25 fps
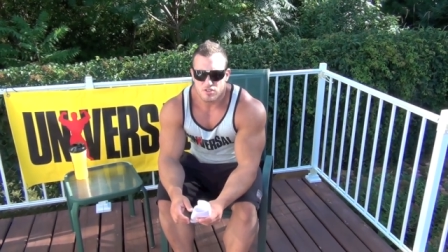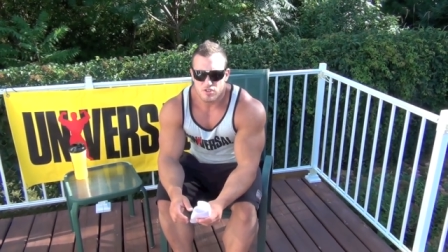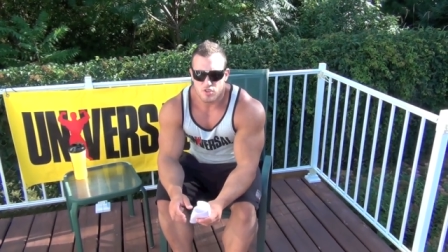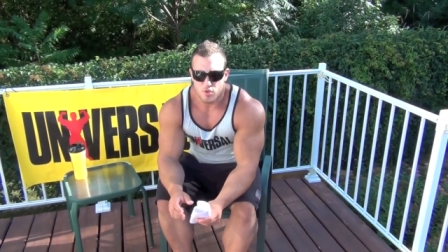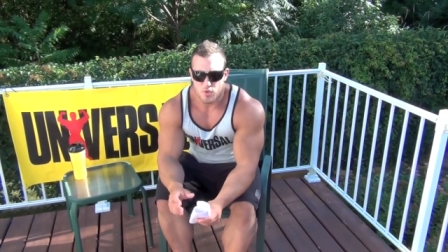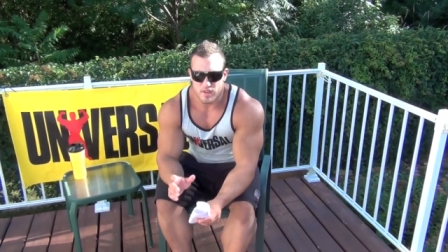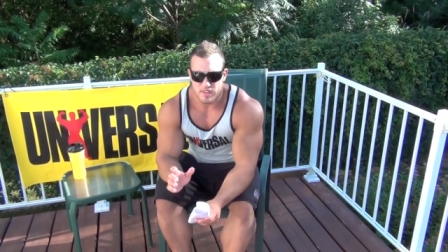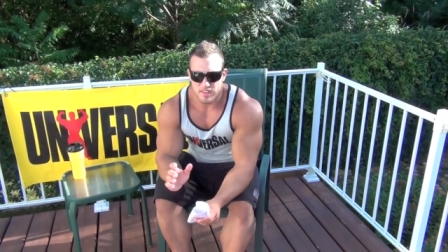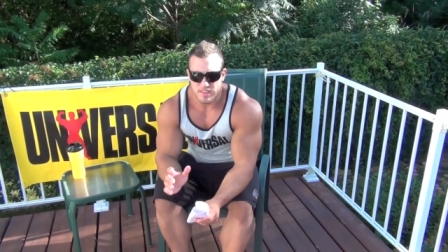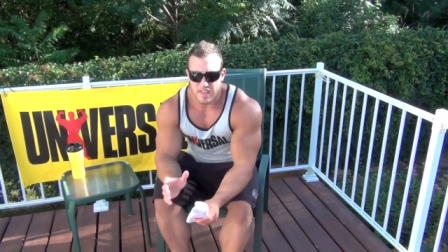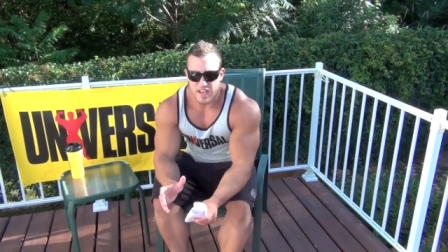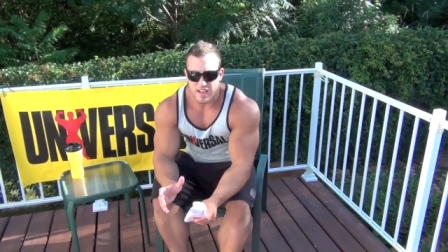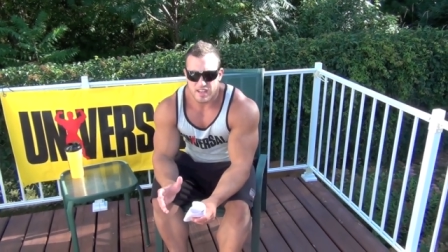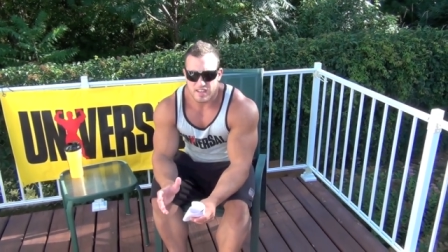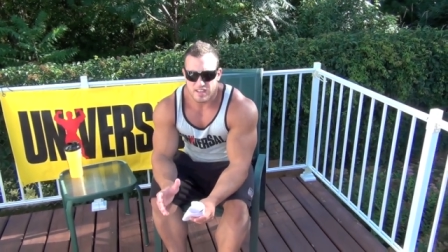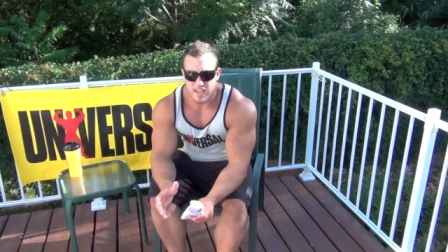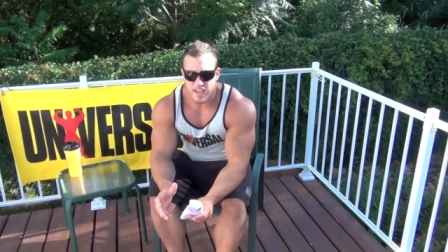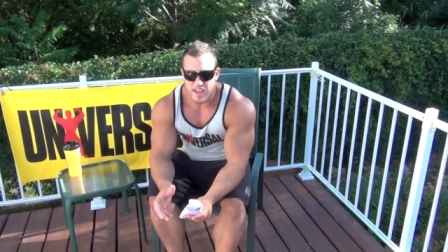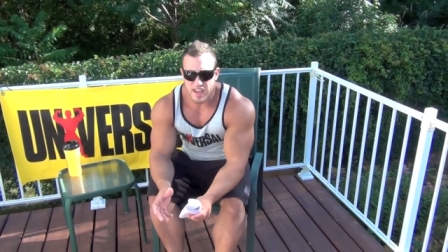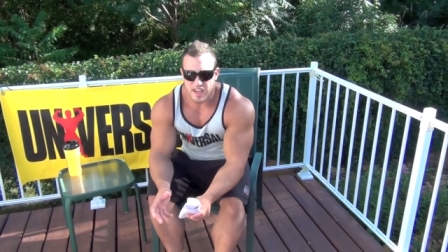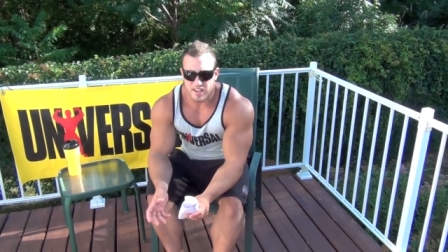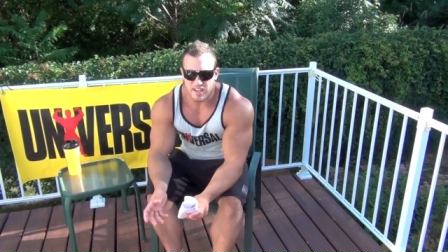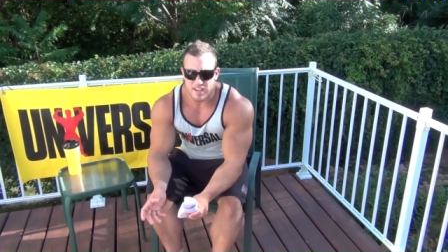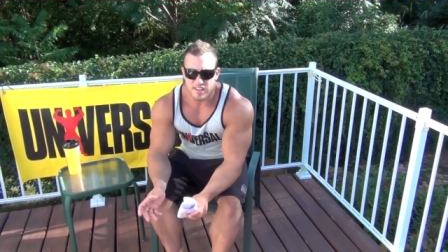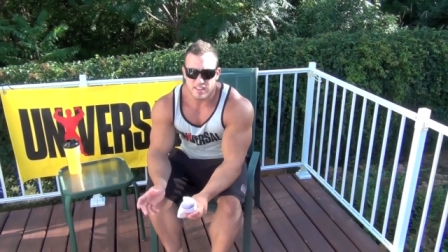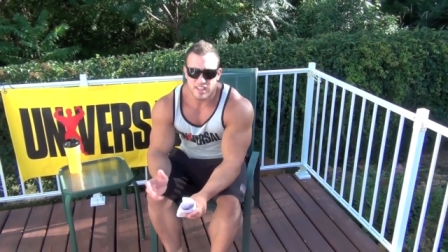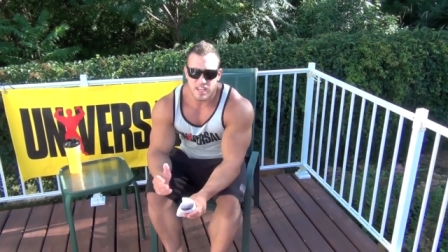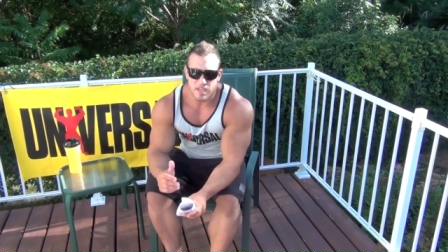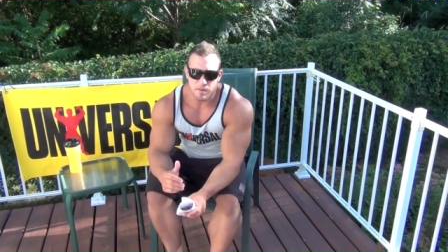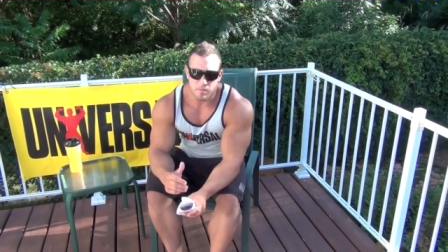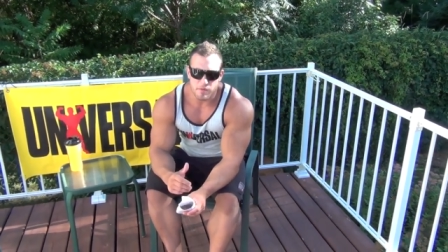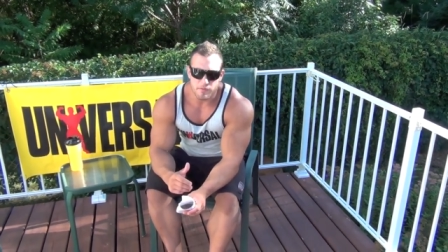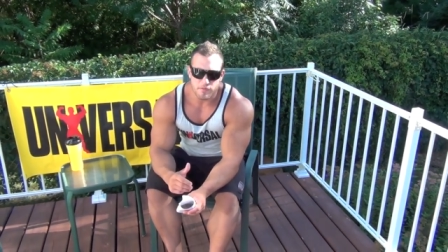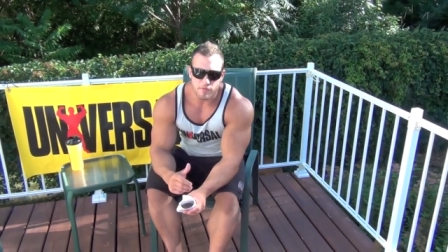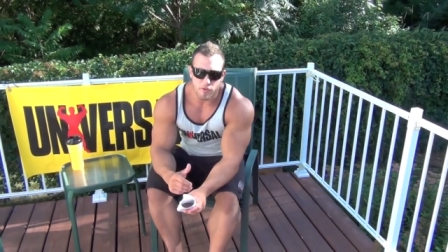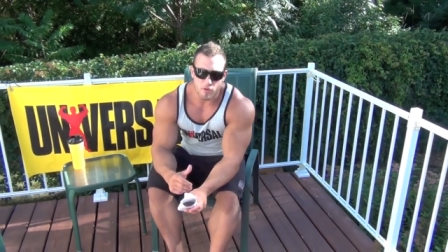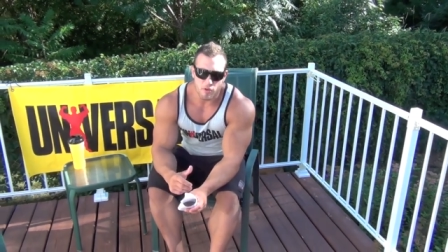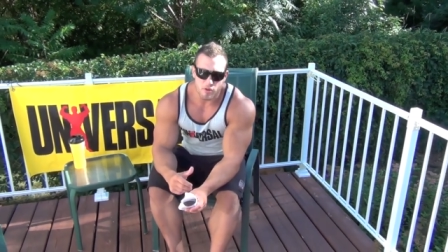during that day and the day
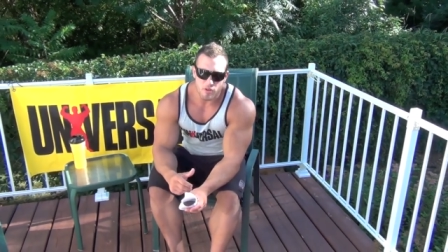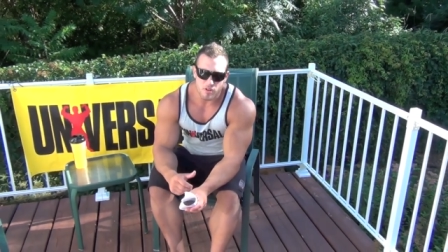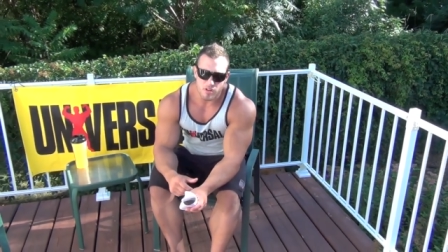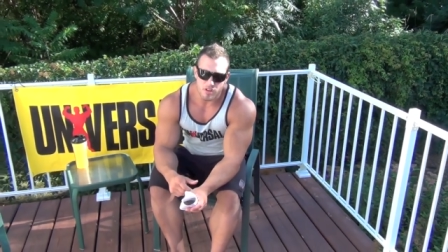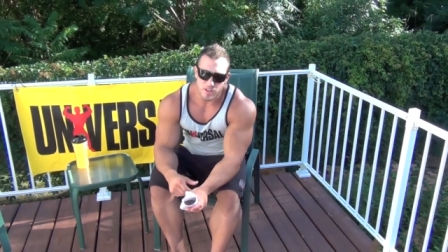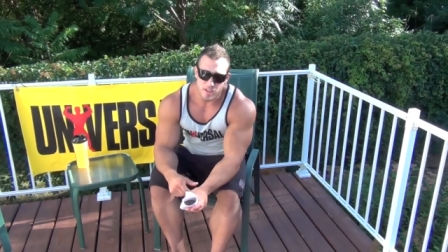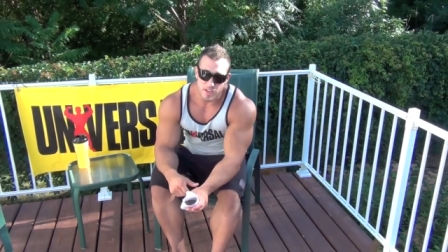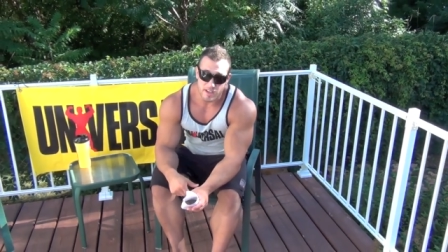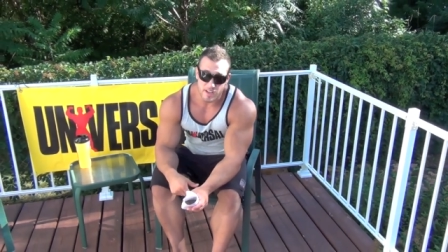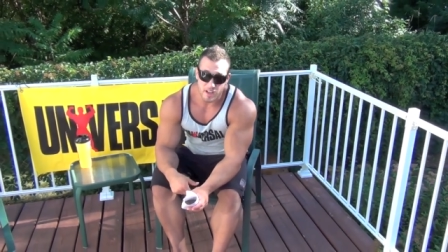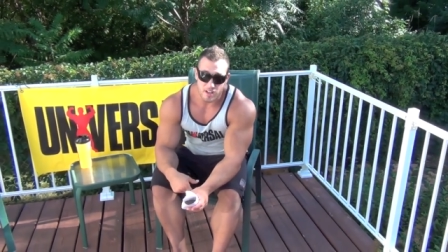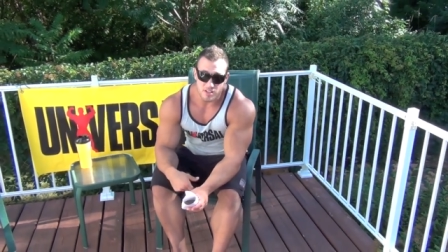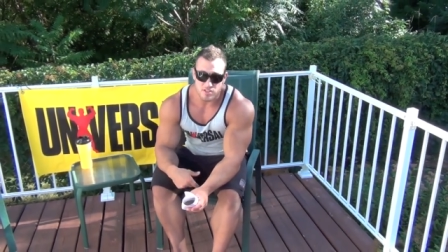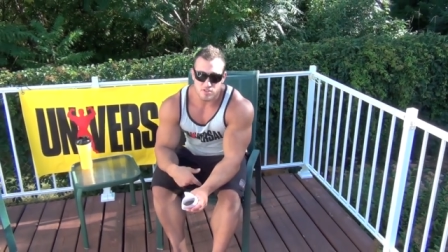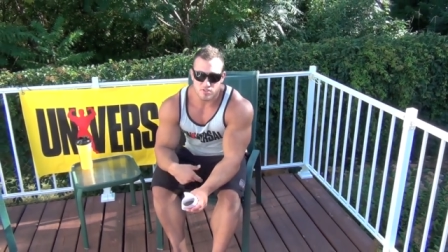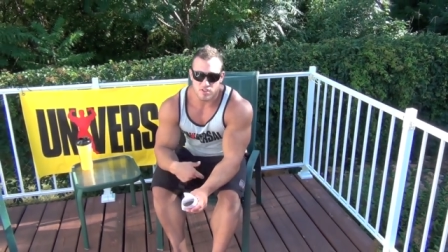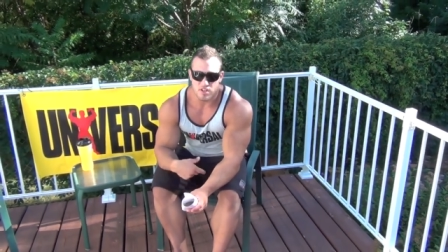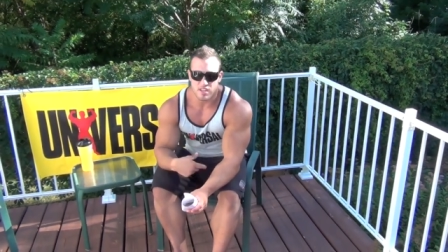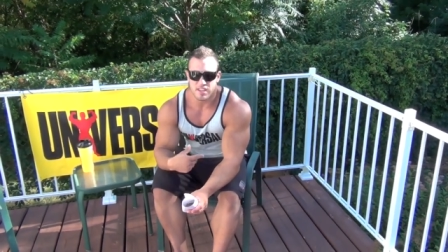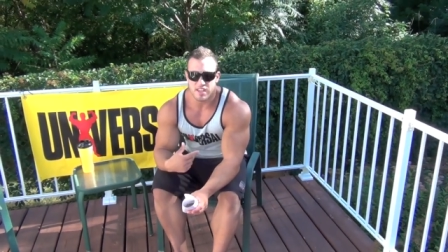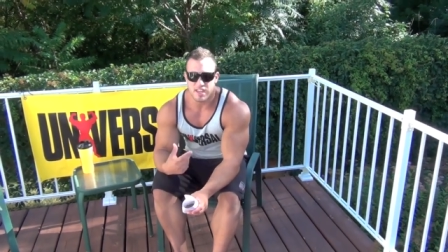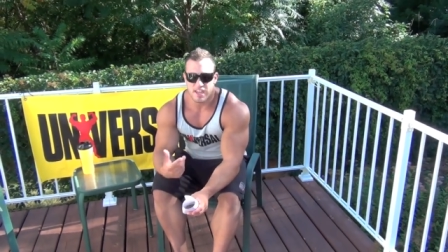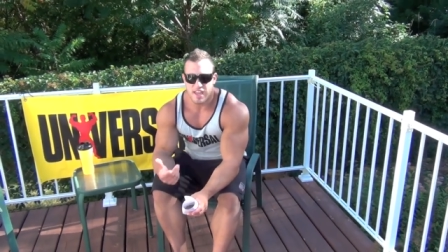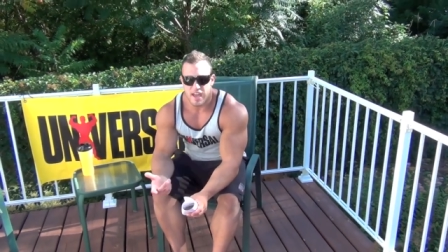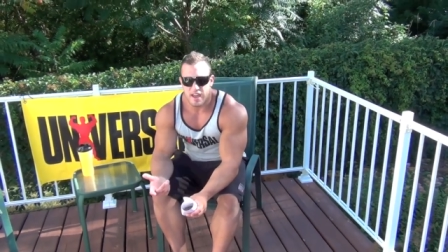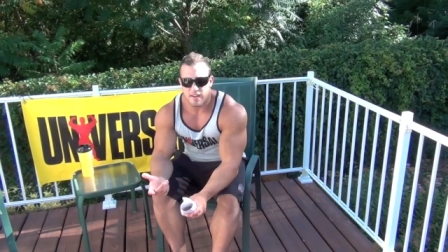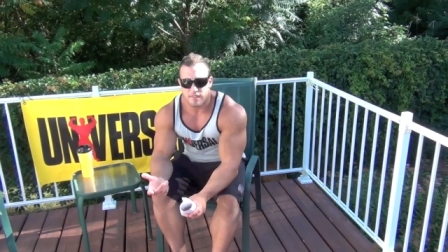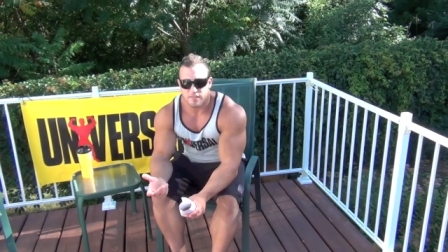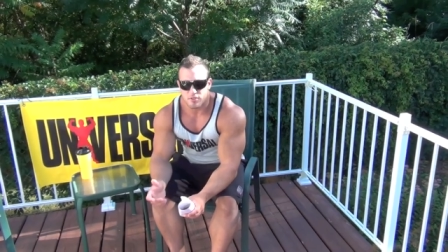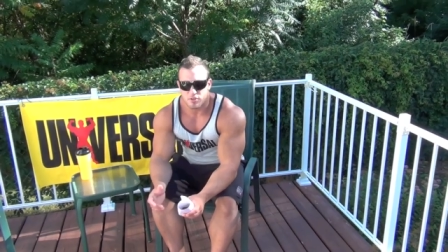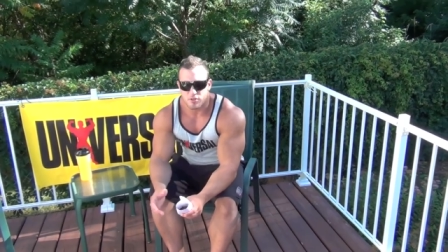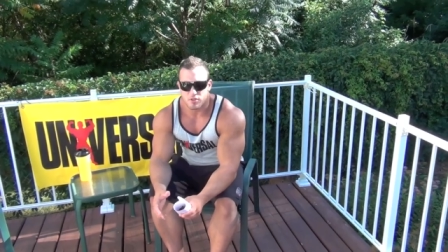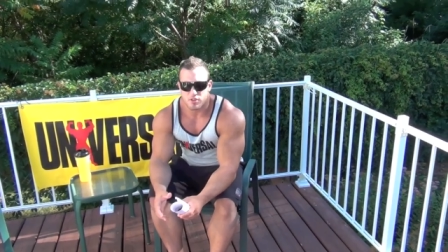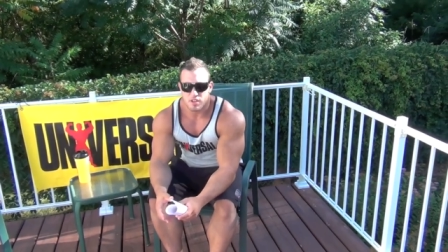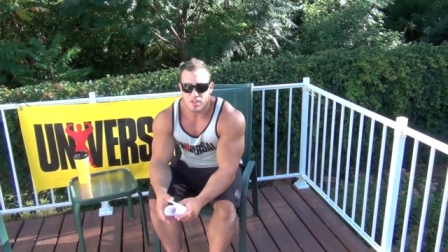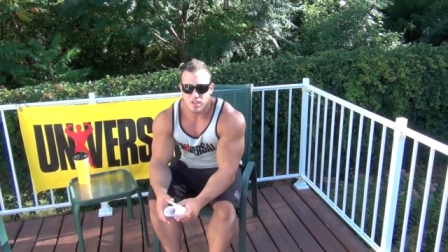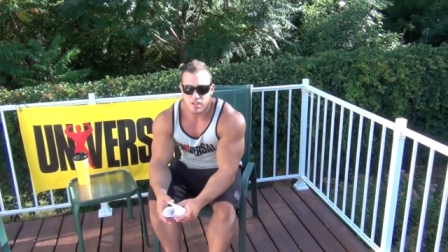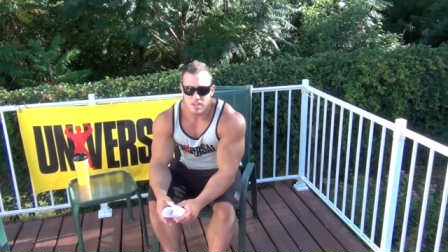before, and also the day
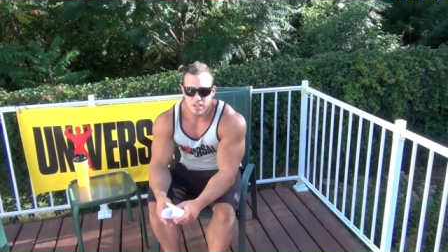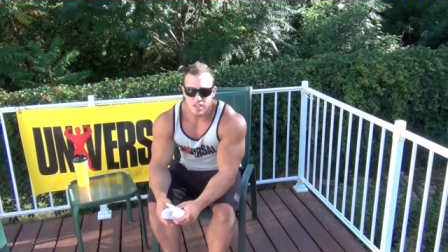after.